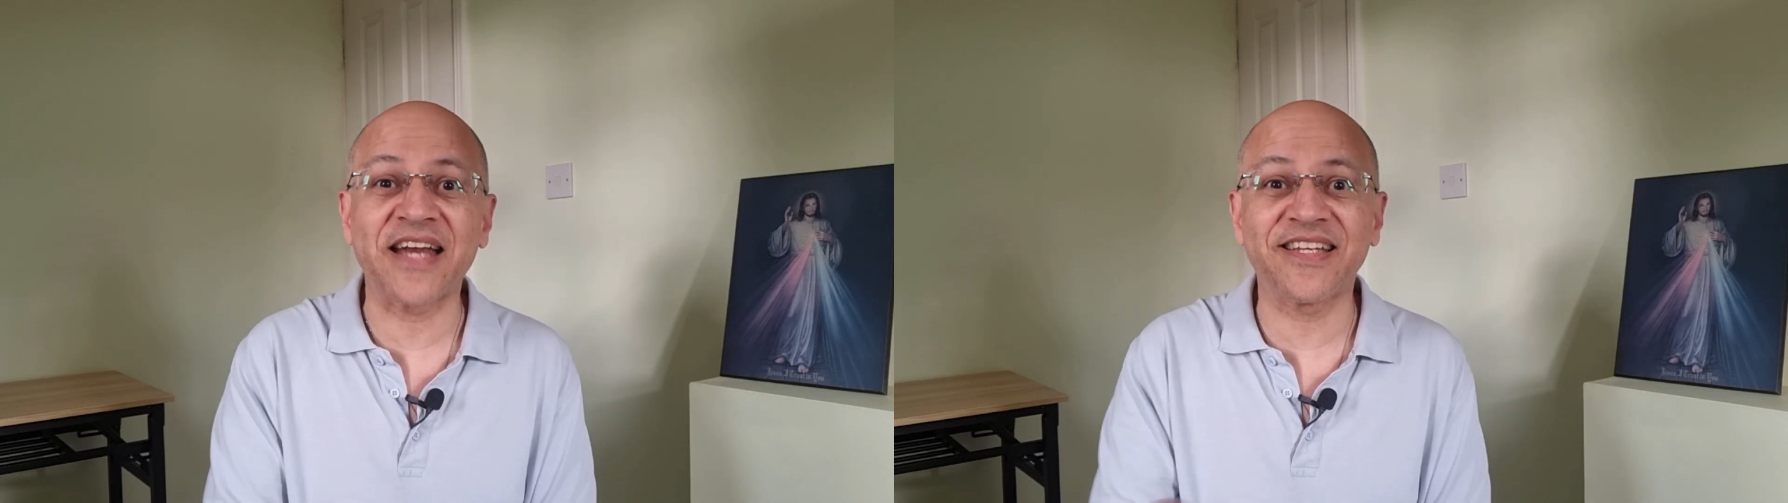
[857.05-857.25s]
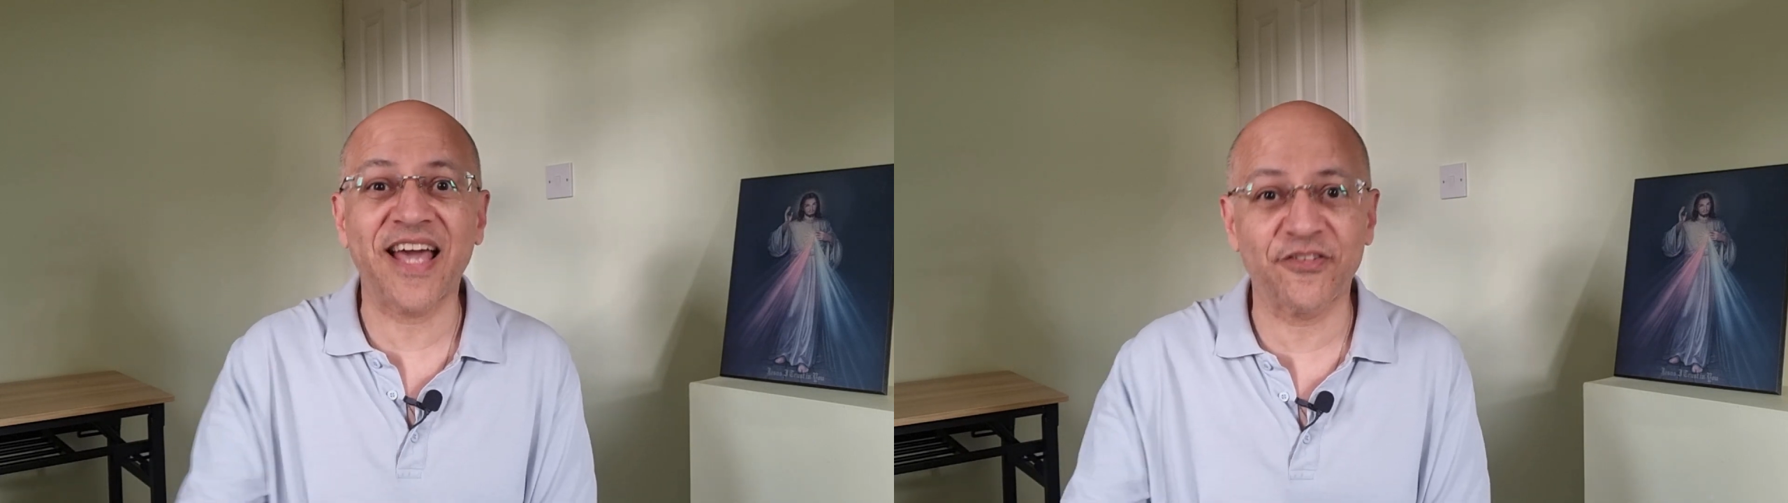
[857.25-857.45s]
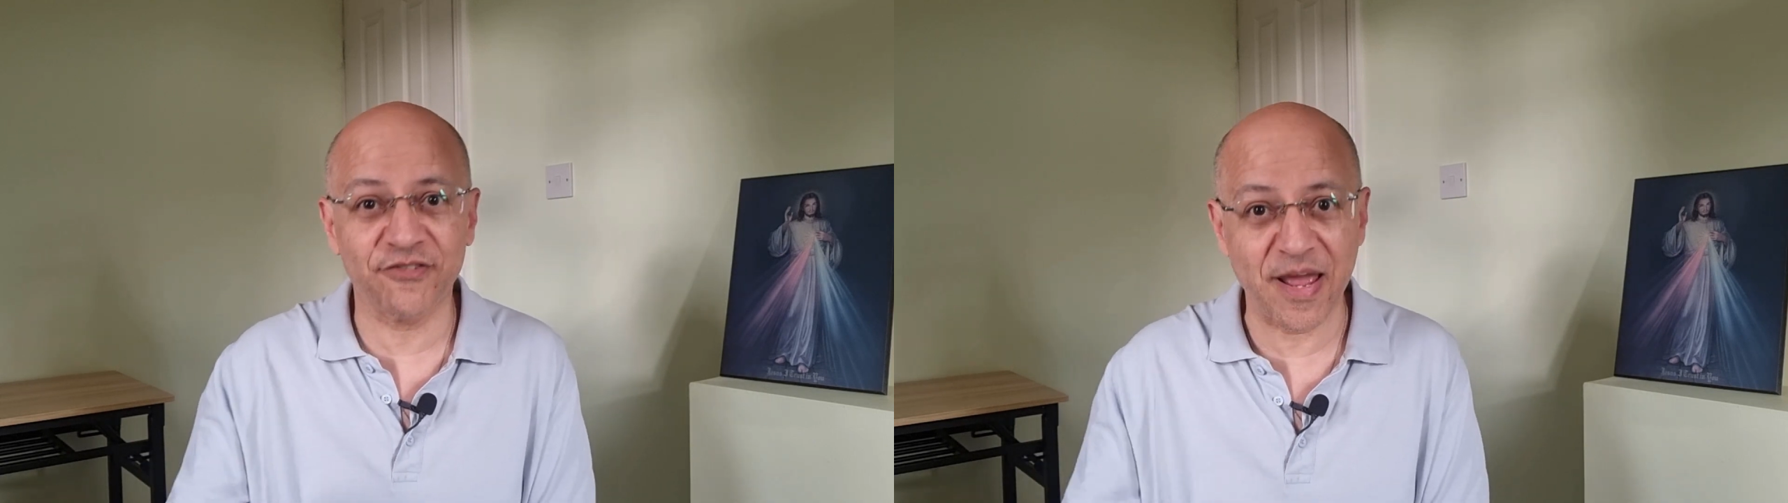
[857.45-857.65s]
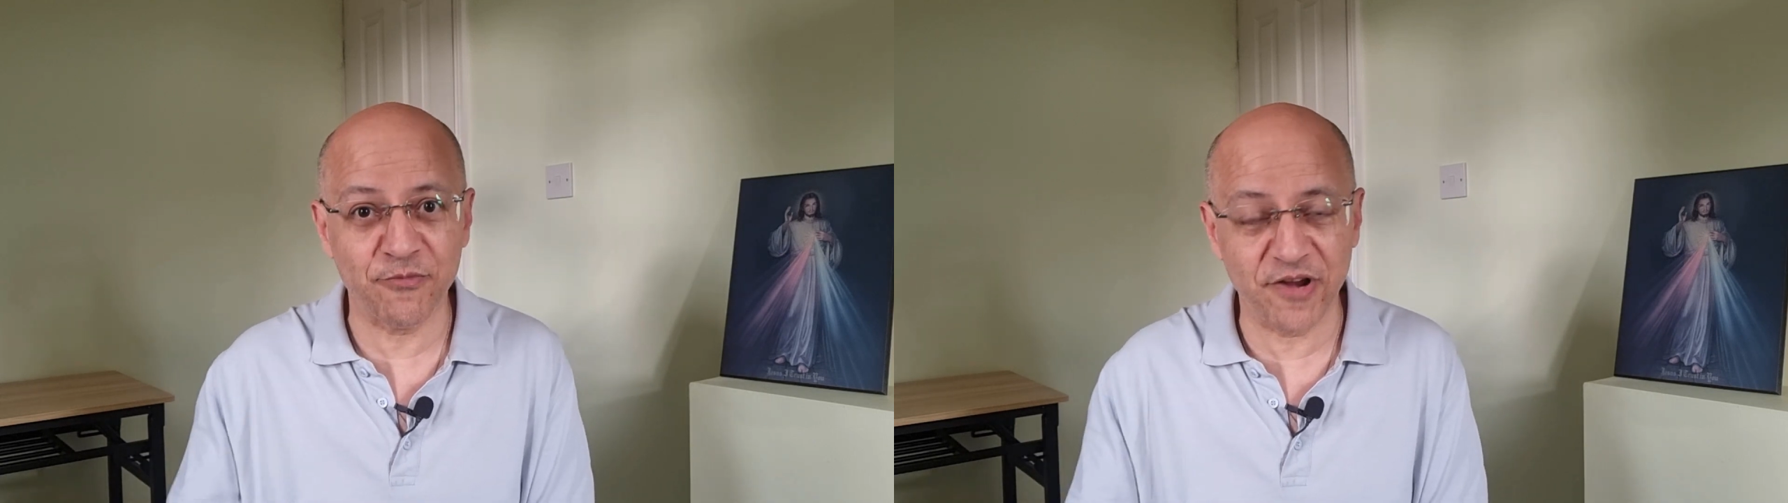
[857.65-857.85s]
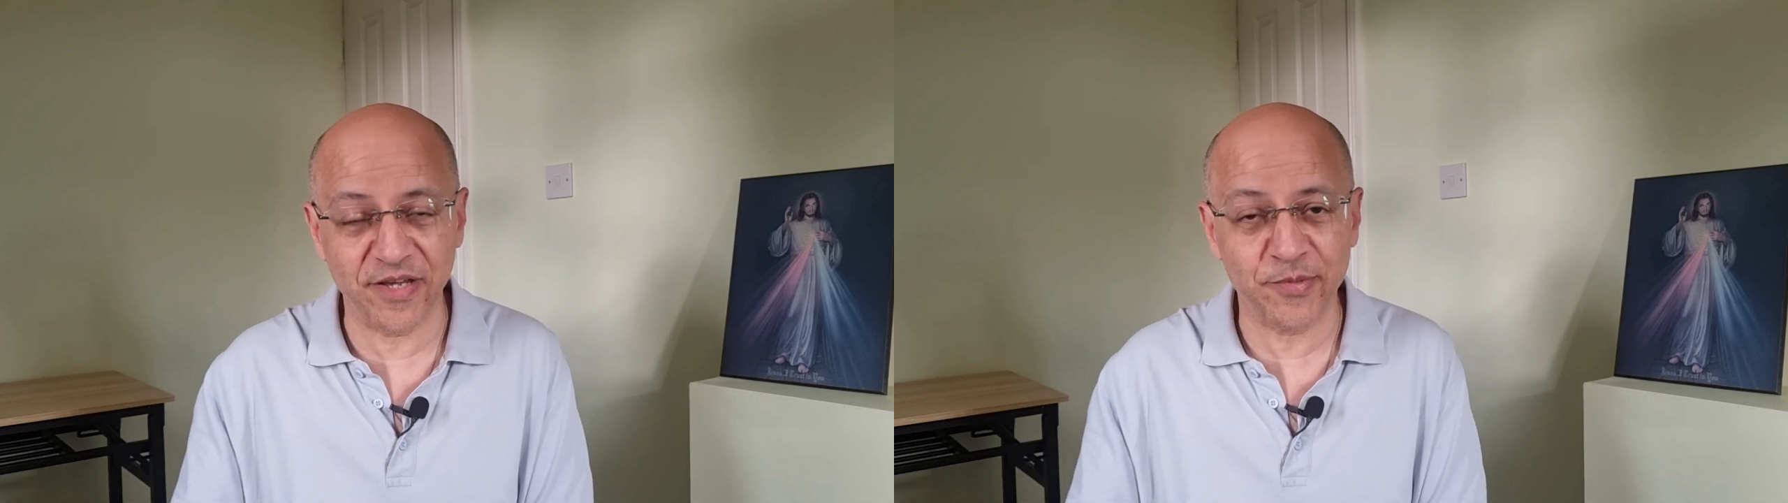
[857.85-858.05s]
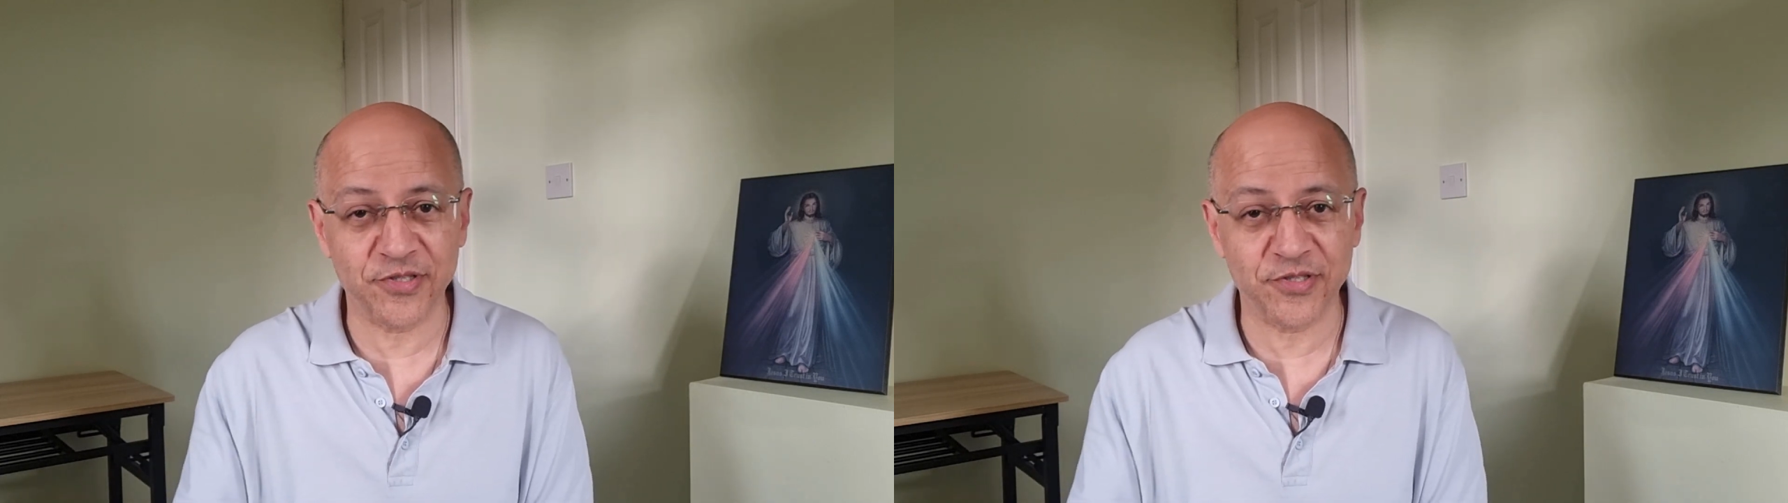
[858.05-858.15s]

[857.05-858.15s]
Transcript: Anne Catherine Emmerich,